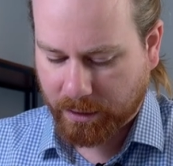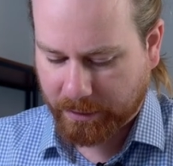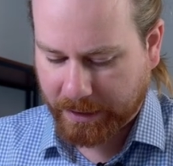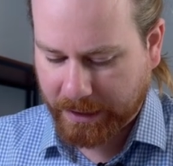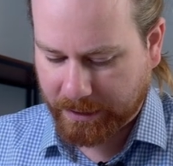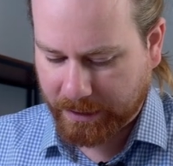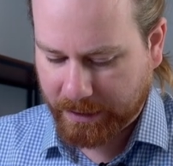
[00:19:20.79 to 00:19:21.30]

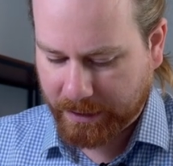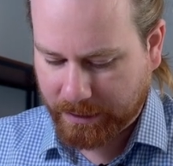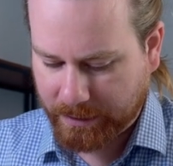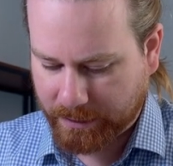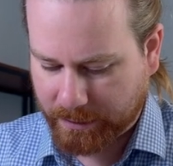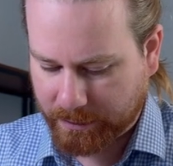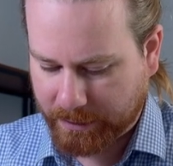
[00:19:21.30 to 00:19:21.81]
Okay,
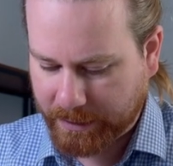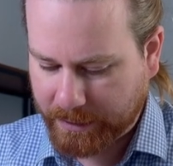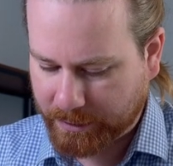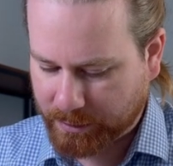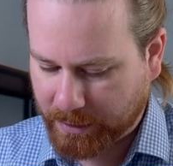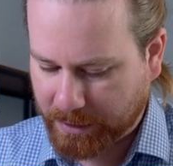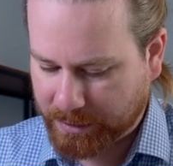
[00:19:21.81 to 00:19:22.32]
in the
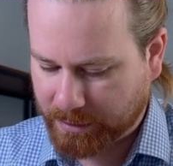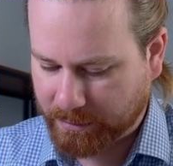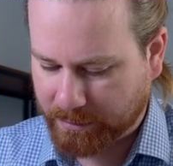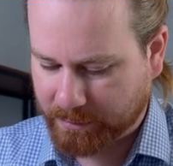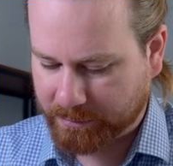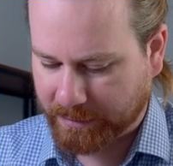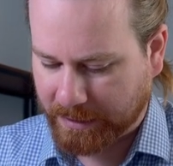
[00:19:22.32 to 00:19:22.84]
extraction
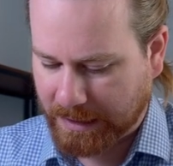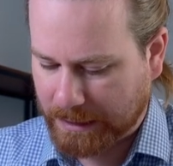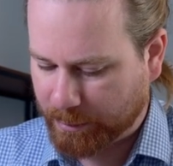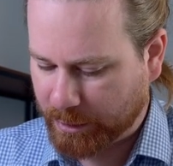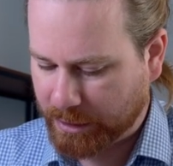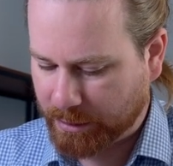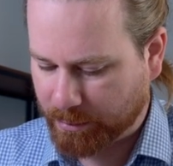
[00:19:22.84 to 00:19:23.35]
of
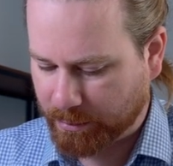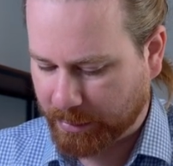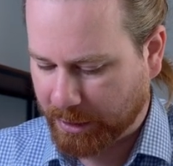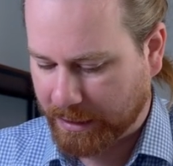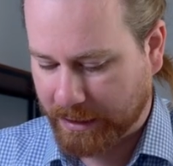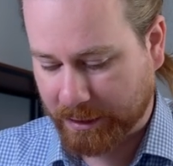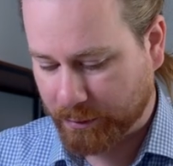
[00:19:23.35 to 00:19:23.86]
aluminium
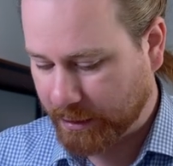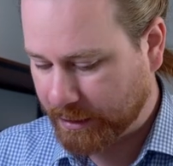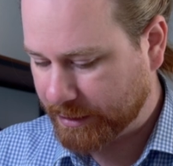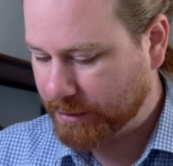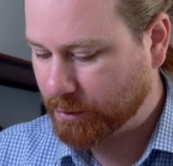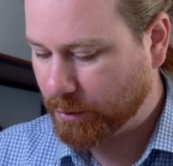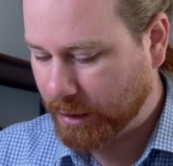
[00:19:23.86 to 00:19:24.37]
by
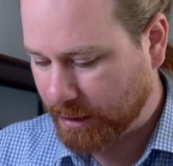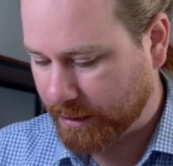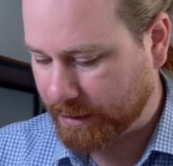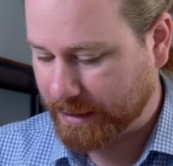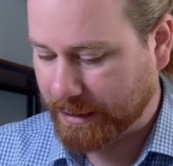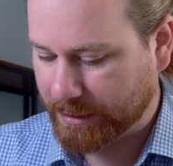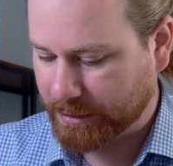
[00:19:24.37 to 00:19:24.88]
electrolysis,
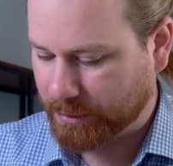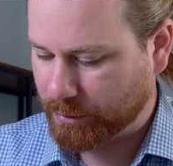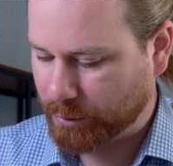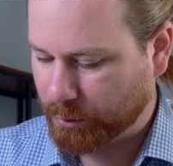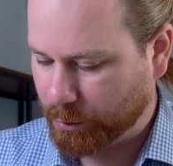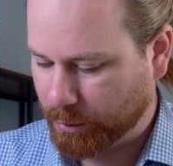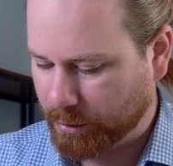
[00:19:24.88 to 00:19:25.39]
cryolite is added
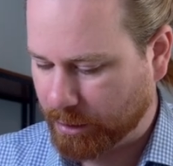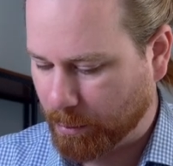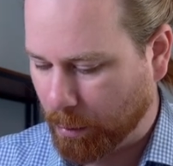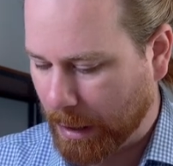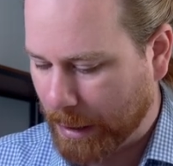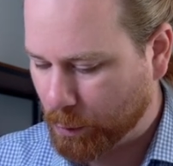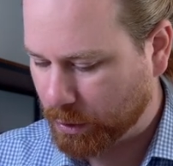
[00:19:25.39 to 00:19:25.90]
to the
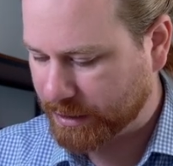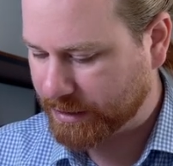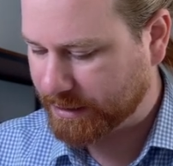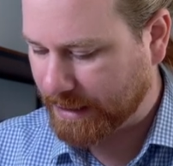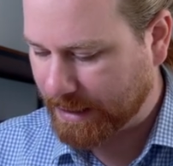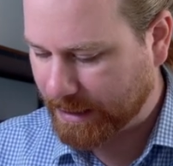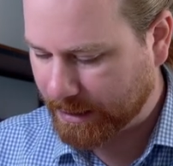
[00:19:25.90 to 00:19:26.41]

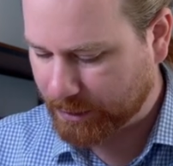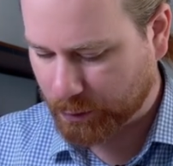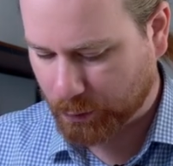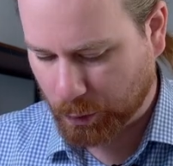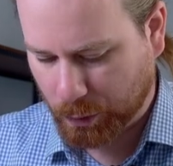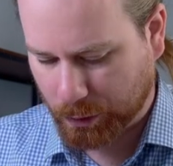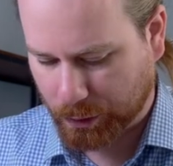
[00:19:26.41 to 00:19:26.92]
bauxite
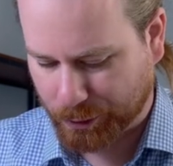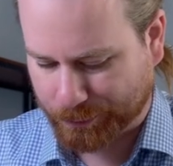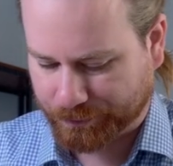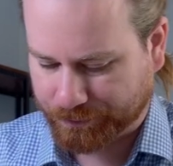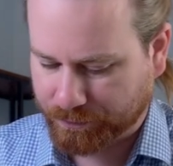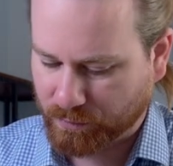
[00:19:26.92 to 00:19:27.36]
ore.